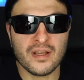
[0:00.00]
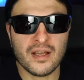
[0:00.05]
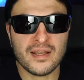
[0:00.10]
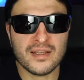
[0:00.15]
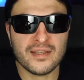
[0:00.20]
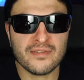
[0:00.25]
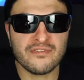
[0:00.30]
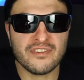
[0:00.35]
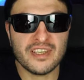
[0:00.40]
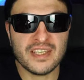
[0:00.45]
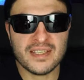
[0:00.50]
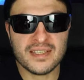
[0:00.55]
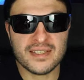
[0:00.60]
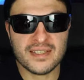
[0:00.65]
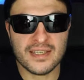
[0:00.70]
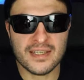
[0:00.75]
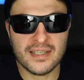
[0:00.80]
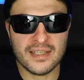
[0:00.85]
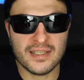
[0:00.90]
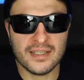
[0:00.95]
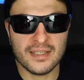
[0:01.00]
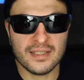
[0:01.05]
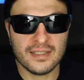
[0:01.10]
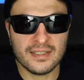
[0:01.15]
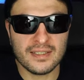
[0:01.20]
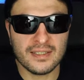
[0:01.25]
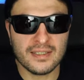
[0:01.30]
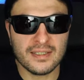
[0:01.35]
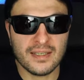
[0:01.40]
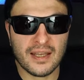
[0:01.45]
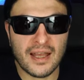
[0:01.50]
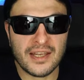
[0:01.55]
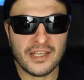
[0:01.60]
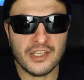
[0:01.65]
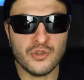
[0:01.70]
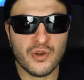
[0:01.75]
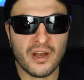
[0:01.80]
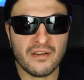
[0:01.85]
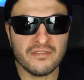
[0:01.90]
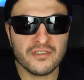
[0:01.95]
a VC and
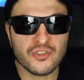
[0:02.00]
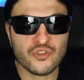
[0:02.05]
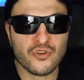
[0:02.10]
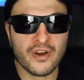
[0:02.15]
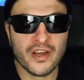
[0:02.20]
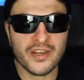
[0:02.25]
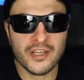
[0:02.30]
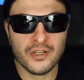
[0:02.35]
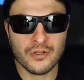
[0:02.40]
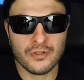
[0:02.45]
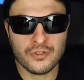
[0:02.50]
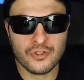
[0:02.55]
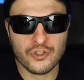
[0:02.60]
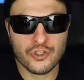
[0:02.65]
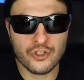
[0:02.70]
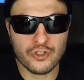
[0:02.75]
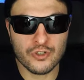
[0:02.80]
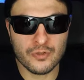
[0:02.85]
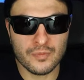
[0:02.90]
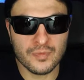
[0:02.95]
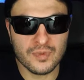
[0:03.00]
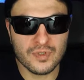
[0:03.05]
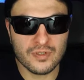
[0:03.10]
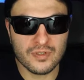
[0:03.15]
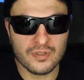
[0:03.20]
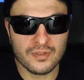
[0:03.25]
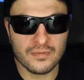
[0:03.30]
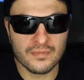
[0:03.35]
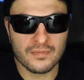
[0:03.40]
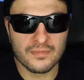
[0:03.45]
you haven't tried it on tubes,